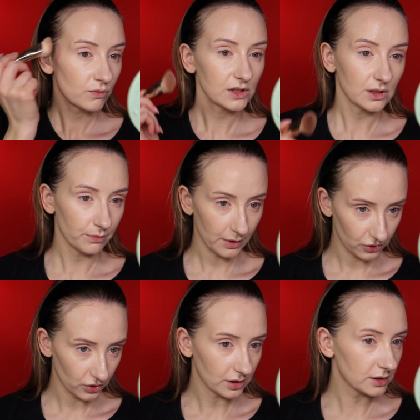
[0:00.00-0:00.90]
some
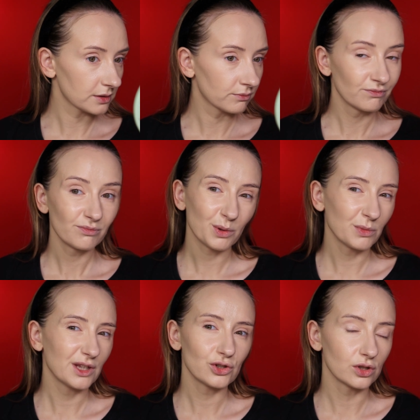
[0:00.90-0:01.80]
patchiness.
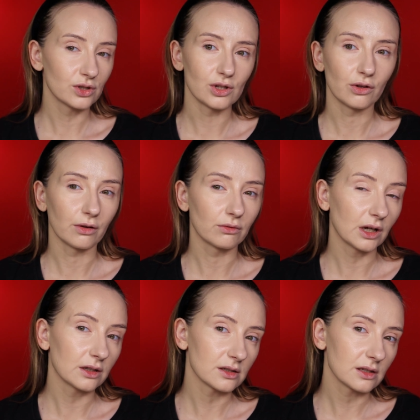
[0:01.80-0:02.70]
Pigmentation is not the
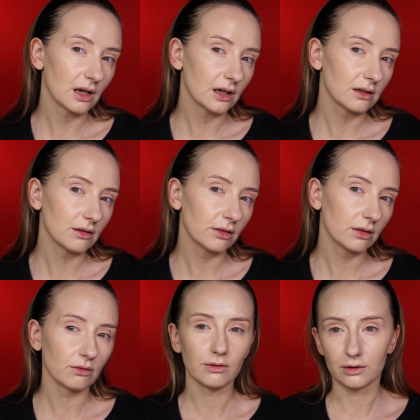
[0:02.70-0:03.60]
greatest. I
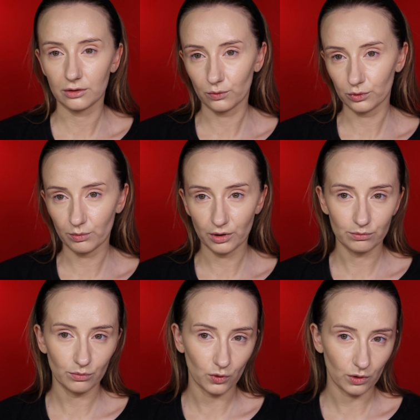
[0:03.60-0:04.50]
thought that it would be
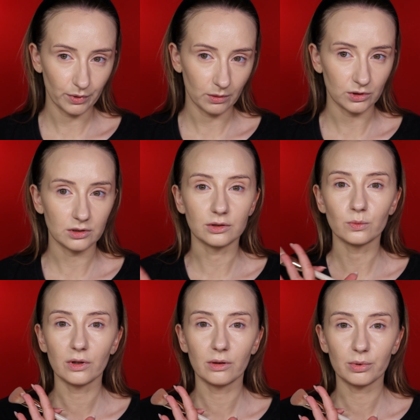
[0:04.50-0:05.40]
more
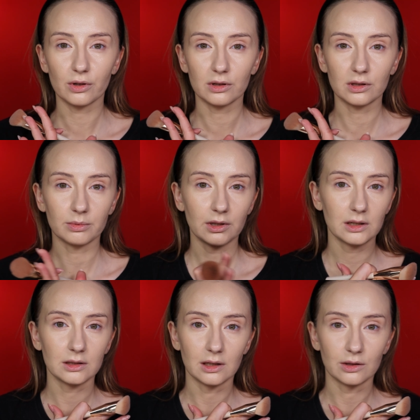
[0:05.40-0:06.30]
pigmented with the product
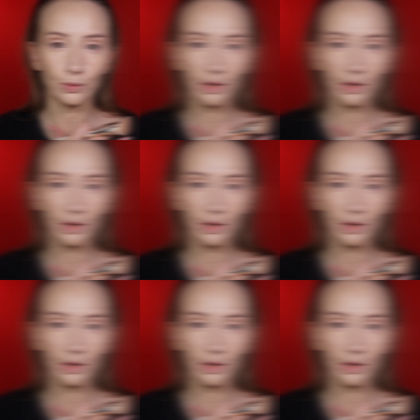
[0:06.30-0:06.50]
applied and